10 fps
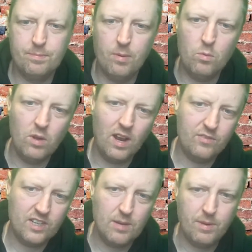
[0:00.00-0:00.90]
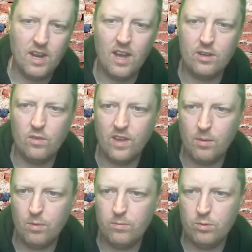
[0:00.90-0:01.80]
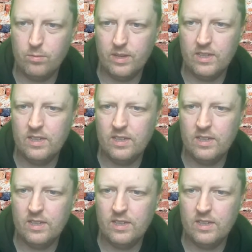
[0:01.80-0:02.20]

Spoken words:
we'll have to keep an eye on that one, won't we?